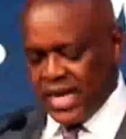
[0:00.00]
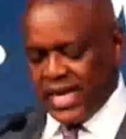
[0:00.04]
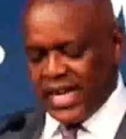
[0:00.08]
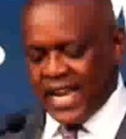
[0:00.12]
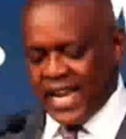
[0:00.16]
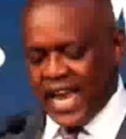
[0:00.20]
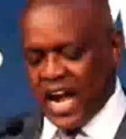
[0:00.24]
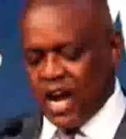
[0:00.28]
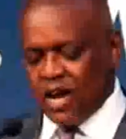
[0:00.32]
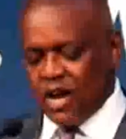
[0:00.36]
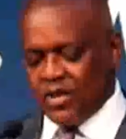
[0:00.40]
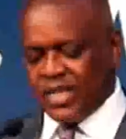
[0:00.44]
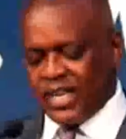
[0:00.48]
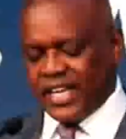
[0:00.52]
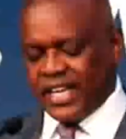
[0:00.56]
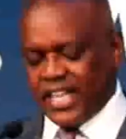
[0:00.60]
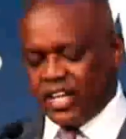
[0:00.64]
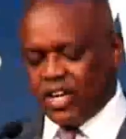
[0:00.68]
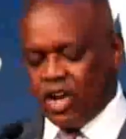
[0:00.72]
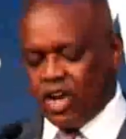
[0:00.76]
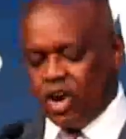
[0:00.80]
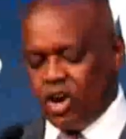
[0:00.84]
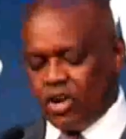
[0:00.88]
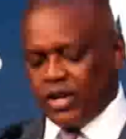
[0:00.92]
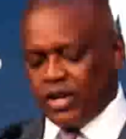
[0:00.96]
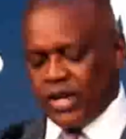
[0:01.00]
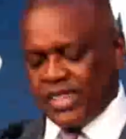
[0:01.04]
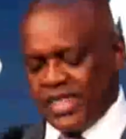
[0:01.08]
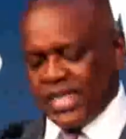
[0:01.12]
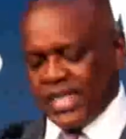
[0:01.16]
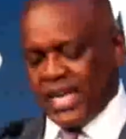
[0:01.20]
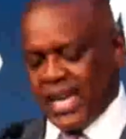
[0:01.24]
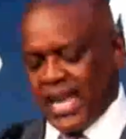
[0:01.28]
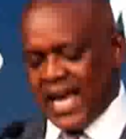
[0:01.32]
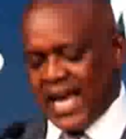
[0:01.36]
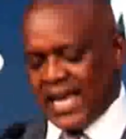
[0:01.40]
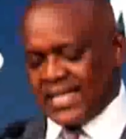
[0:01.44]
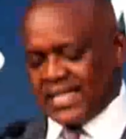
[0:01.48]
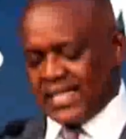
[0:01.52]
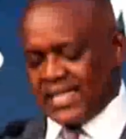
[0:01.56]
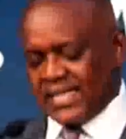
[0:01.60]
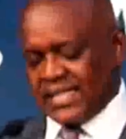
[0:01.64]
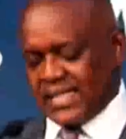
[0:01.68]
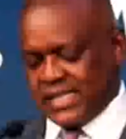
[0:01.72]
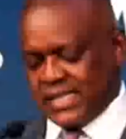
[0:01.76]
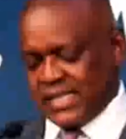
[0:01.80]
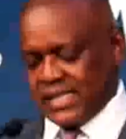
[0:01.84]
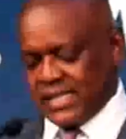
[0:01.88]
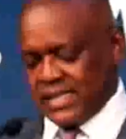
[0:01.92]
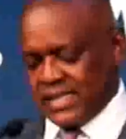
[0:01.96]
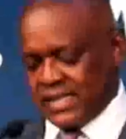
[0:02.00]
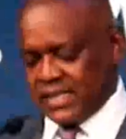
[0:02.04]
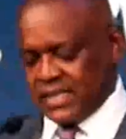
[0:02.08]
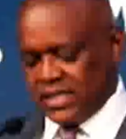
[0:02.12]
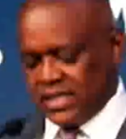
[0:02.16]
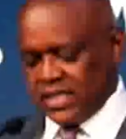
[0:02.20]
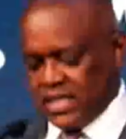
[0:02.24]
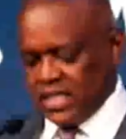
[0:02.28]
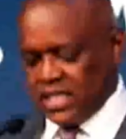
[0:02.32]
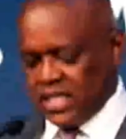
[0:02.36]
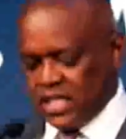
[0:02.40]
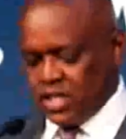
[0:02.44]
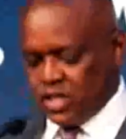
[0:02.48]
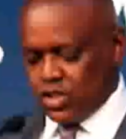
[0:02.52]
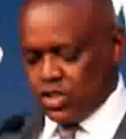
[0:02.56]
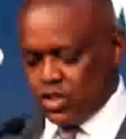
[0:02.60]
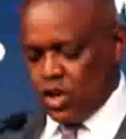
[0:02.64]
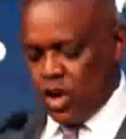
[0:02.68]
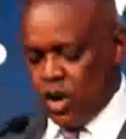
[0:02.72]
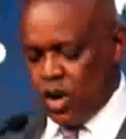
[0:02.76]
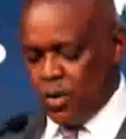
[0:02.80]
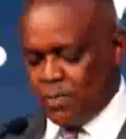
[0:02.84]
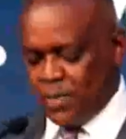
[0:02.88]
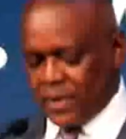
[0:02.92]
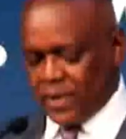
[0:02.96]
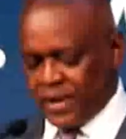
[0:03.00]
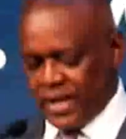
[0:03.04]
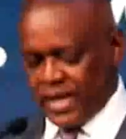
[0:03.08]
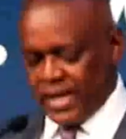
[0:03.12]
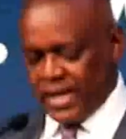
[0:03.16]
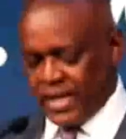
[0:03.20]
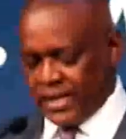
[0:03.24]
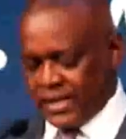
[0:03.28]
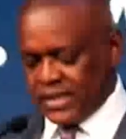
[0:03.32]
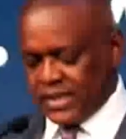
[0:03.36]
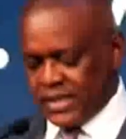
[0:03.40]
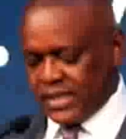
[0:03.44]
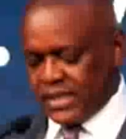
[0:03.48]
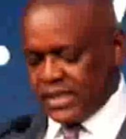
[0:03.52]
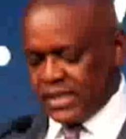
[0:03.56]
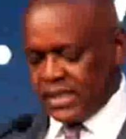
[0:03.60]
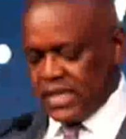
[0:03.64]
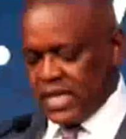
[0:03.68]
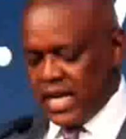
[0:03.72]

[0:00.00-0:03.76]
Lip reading: and how they can honor their licenses to operate